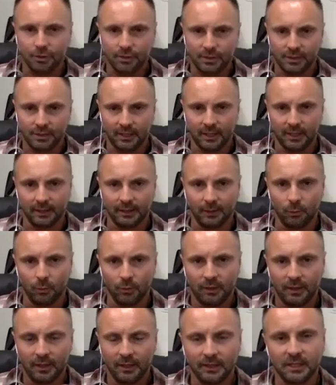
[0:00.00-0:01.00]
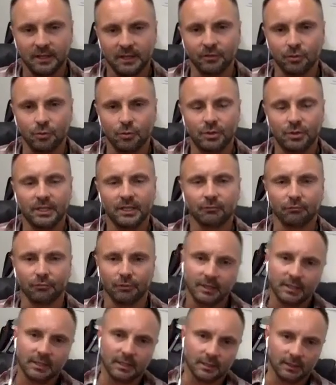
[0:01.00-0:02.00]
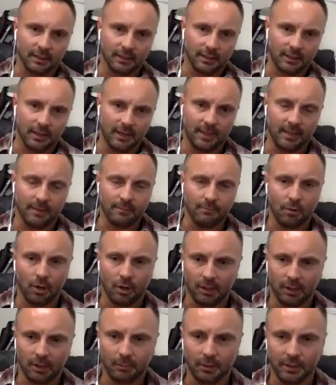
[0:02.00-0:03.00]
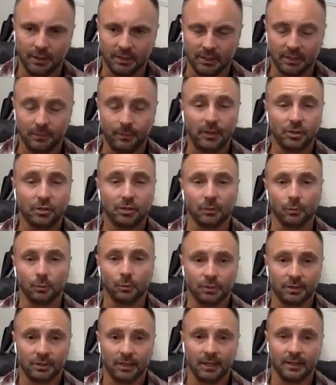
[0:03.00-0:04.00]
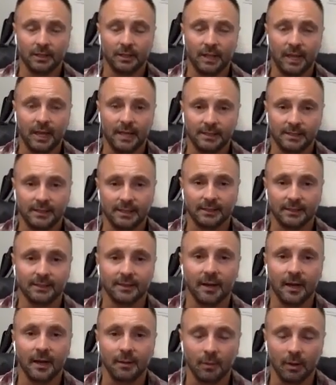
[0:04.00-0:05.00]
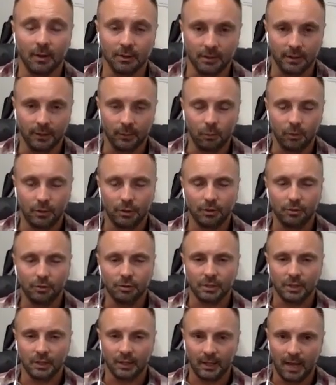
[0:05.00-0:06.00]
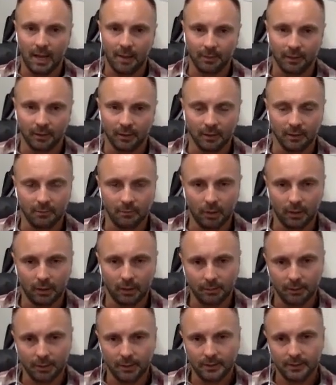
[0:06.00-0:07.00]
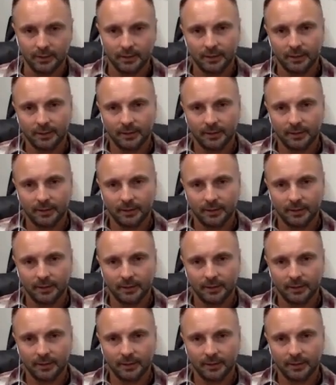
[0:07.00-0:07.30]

seeing? Like, what things have you seen recently in the marketplace, especially, we'll say, in the last 6 to 9 months? Like, what are you seeing happening in the marketplace?